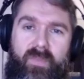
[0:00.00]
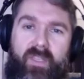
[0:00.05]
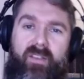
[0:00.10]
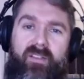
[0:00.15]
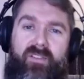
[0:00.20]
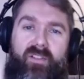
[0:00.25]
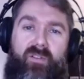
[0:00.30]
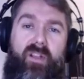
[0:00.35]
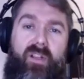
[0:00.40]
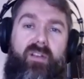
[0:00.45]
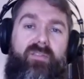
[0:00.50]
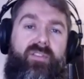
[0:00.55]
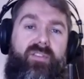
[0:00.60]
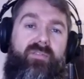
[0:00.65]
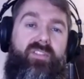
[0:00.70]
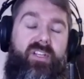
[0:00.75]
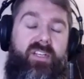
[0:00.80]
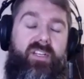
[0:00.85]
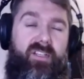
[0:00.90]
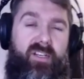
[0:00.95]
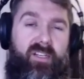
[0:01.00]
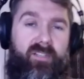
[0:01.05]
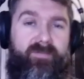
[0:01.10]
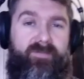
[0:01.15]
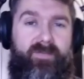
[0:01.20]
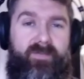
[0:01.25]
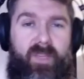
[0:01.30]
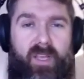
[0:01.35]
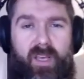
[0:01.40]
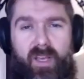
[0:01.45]
So a lot of stuff is in there.
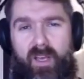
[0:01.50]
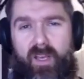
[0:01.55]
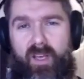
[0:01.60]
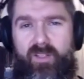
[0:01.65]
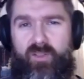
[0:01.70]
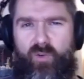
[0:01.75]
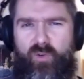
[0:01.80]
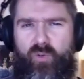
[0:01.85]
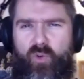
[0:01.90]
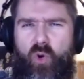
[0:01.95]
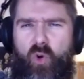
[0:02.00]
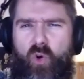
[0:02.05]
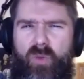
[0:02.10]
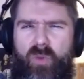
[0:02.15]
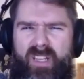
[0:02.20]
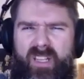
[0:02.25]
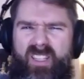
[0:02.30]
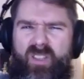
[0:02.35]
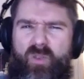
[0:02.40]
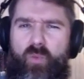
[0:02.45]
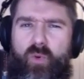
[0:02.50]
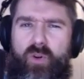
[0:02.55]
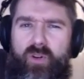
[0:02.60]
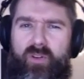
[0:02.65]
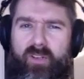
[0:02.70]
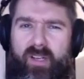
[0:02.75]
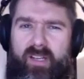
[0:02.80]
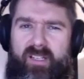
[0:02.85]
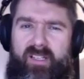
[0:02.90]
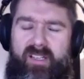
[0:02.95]
So normally you
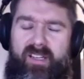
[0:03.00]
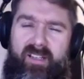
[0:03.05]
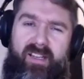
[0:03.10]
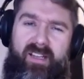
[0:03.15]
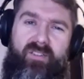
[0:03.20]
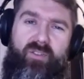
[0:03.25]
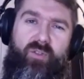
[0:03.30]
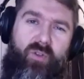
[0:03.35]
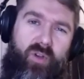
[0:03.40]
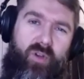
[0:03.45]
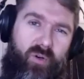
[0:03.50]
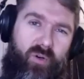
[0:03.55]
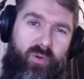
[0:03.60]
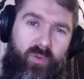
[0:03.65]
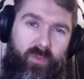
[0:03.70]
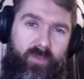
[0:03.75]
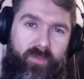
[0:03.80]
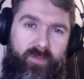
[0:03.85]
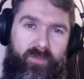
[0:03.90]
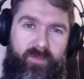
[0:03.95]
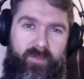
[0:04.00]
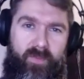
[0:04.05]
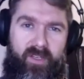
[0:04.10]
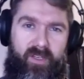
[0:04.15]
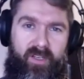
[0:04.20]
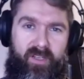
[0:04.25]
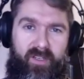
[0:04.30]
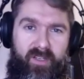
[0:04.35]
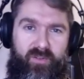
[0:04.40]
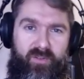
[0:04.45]
wouldn't actually need to go
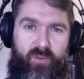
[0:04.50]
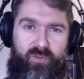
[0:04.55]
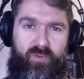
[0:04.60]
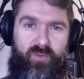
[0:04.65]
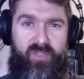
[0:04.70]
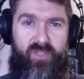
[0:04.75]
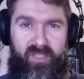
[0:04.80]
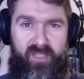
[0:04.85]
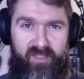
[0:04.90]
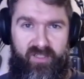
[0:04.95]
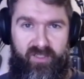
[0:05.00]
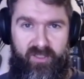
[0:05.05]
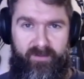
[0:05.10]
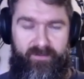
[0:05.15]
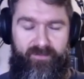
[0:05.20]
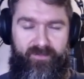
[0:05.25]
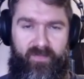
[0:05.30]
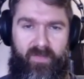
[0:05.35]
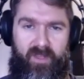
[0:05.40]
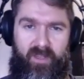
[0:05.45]
to see this.